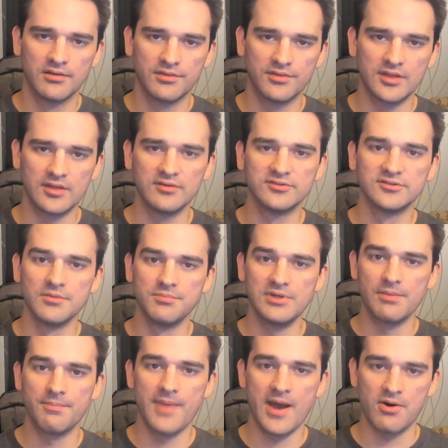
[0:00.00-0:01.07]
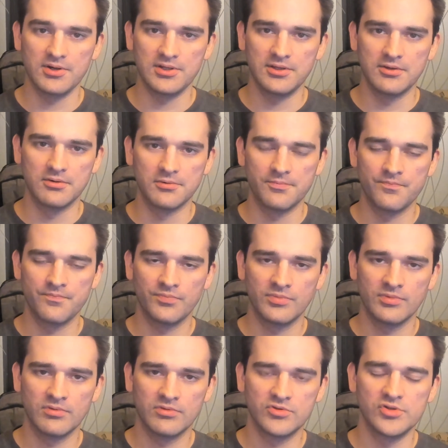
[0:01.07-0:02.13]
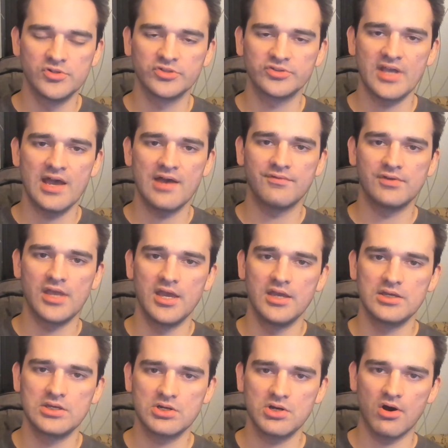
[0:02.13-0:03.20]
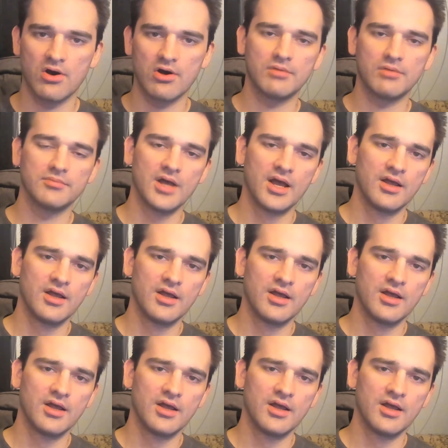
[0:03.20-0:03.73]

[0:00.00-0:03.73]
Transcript: things to be about you, to just having a calm,